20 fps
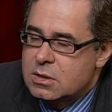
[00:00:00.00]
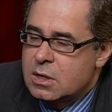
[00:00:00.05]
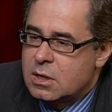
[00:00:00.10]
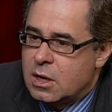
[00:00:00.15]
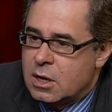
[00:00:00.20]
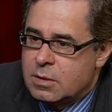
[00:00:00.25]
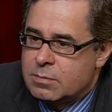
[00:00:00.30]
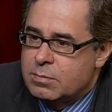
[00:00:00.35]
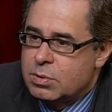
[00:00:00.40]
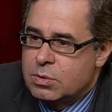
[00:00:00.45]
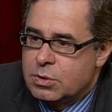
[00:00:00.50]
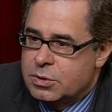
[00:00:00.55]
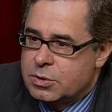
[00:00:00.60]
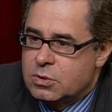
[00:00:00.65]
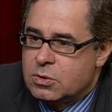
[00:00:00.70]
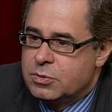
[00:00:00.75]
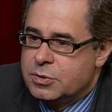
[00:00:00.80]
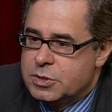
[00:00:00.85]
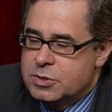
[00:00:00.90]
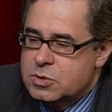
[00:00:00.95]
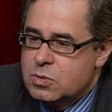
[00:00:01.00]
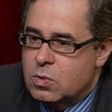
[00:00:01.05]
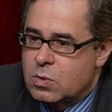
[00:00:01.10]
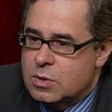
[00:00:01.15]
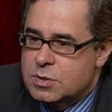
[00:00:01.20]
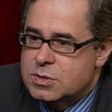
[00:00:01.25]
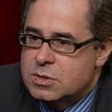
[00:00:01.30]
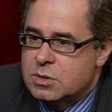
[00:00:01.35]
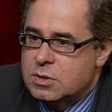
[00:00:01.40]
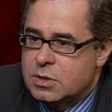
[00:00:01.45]
on political
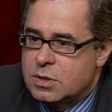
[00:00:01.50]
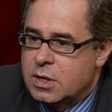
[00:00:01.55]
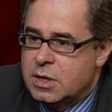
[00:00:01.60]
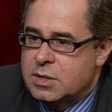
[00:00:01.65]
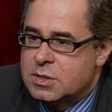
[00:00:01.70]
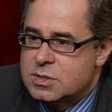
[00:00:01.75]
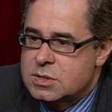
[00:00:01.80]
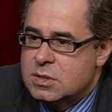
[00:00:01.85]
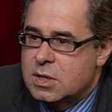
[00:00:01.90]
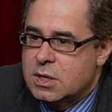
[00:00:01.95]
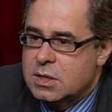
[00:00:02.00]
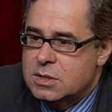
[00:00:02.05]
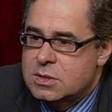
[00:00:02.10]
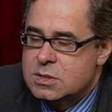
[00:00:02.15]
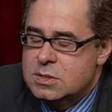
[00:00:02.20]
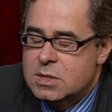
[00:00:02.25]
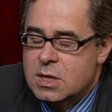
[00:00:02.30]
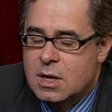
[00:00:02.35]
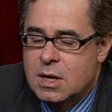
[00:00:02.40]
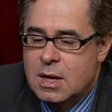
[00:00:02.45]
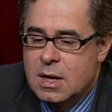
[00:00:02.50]
discourse in the United States.